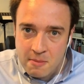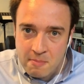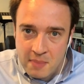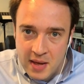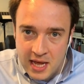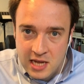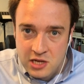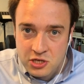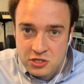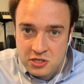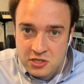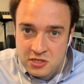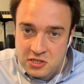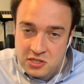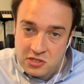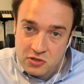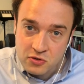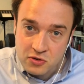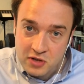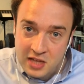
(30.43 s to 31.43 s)

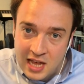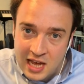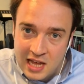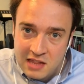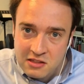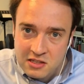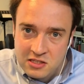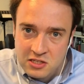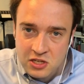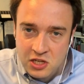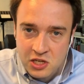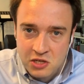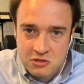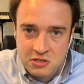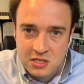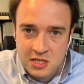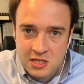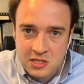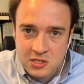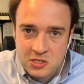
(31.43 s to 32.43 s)
patients or catheter
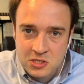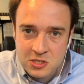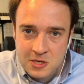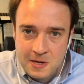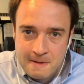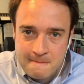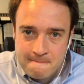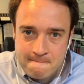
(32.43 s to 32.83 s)
users.